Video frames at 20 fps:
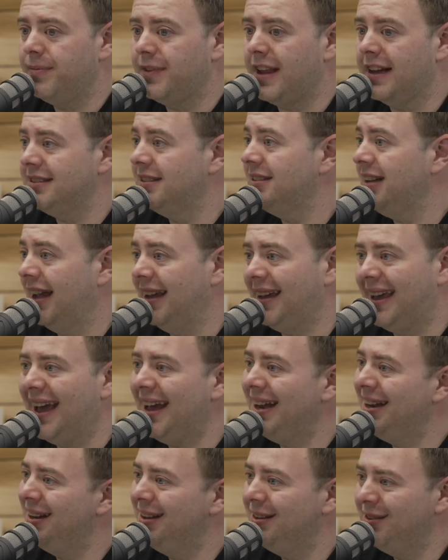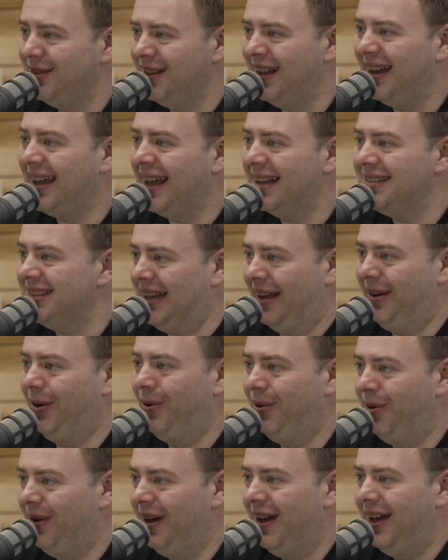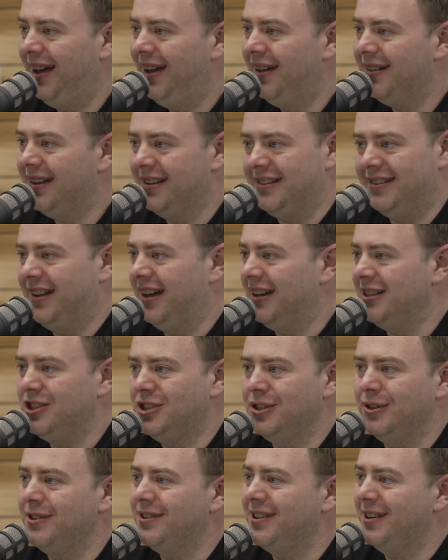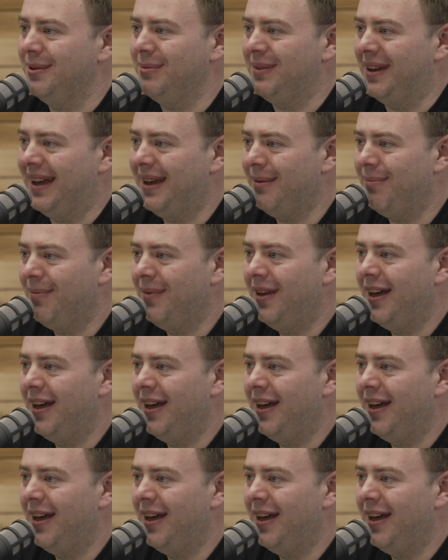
That's again like SEO. It's not a short-term game.